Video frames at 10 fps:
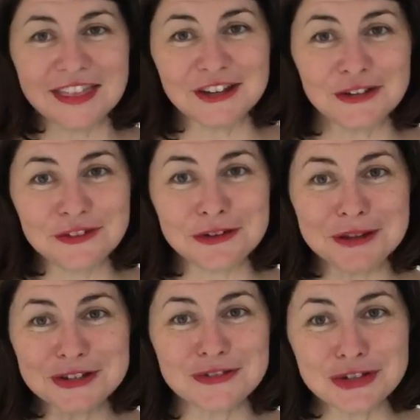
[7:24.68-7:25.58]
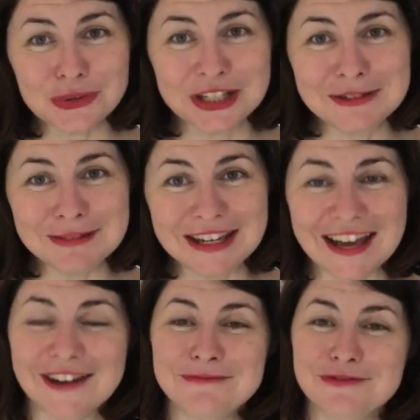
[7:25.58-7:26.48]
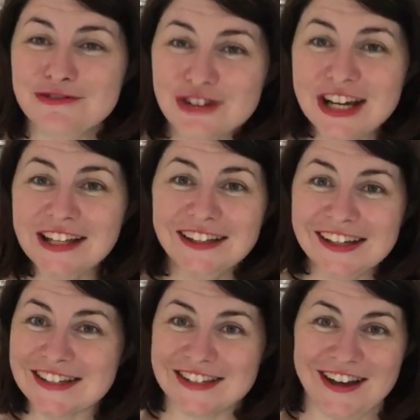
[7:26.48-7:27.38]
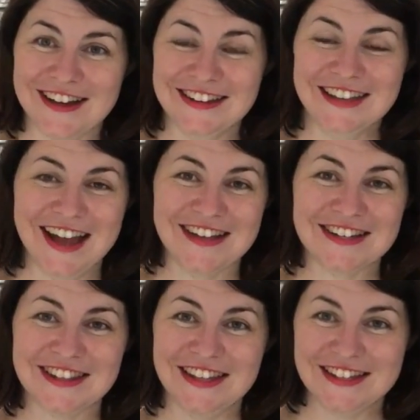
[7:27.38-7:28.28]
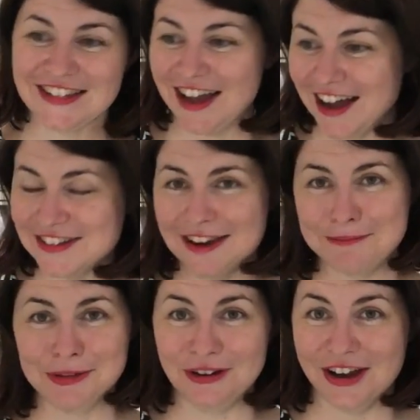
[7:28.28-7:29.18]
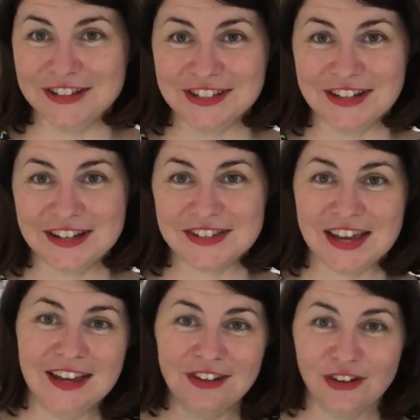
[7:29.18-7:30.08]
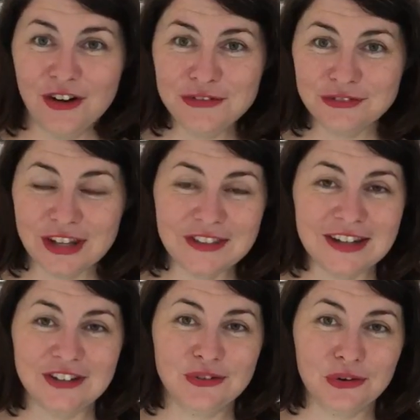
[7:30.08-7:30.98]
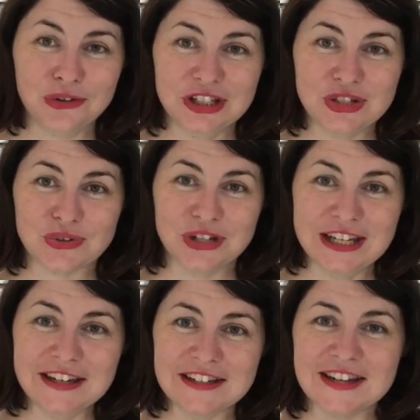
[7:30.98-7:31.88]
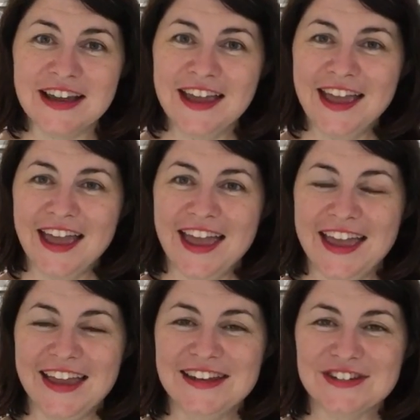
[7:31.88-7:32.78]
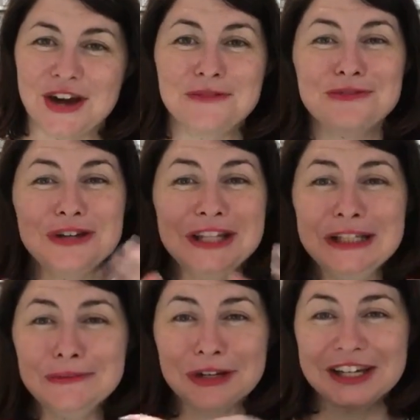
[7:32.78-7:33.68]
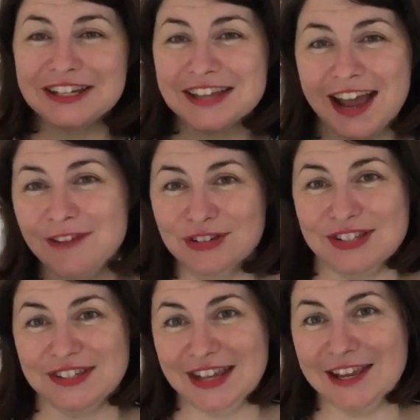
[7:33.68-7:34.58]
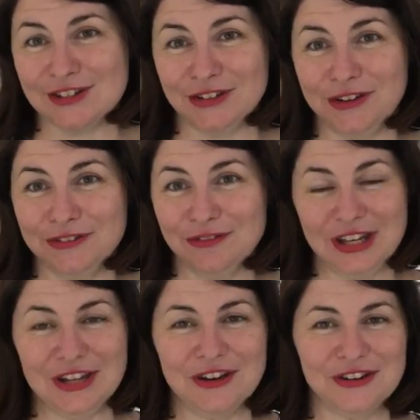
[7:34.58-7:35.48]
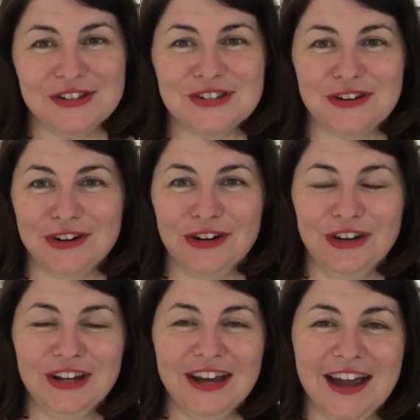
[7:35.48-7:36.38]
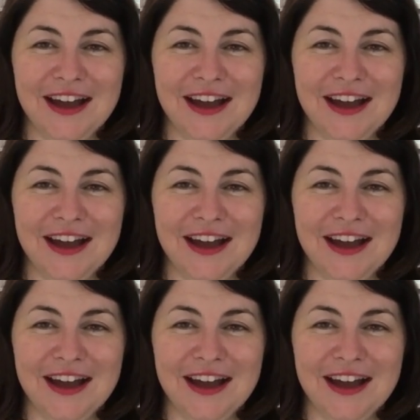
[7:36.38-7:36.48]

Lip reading: thank you very much for joining me, and I'm really excited that this card template idea has taken off and that you're all enjoying it. And I really wanted it to have its standalone video, so